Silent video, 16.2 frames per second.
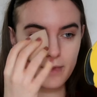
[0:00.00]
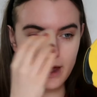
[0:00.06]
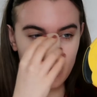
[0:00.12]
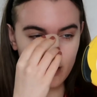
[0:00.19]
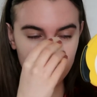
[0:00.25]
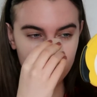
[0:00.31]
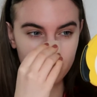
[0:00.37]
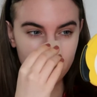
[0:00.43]

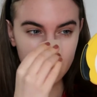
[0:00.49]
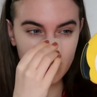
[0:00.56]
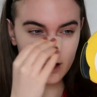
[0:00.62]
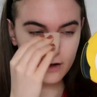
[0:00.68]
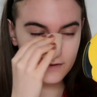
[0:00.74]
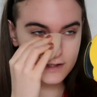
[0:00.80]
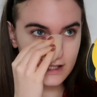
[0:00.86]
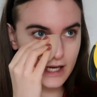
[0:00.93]
there, I think
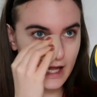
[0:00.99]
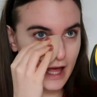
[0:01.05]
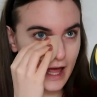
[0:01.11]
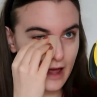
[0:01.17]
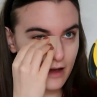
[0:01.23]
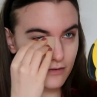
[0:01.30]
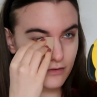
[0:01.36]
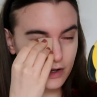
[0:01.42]
I've seen
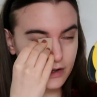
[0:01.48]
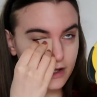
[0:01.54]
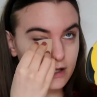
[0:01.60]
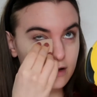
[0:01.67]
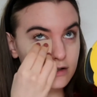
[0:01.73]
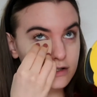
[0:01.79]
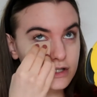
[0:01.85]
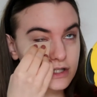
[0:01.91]

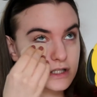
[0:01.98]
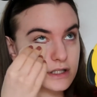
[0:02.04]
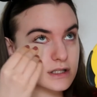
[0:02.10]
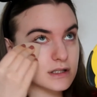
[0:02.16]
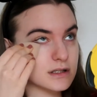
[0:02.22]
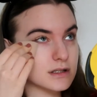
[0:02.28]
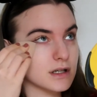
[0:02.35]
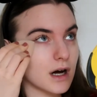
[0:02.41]
everything that
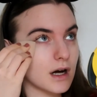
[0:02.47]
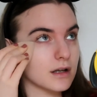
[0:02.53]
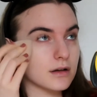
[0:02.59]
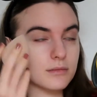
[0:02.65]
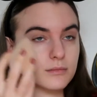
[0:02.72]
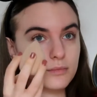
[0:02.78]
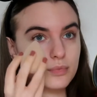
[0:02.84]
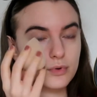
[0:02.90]
she's
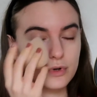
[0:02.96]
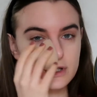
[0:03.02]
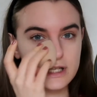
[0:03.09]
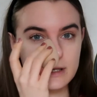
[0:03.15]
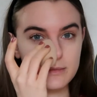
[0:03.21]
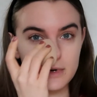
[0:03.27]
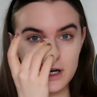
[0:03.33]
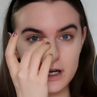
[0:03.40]
done
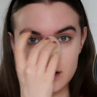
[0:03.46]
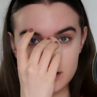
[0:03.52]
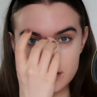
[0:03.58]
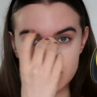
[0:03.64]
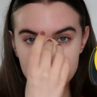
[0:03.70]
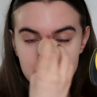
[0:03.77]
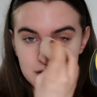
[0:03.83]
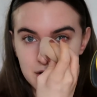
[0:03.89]
pretty
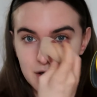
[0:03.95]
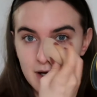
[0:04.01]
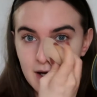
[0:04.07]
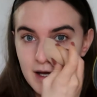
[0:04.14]
much.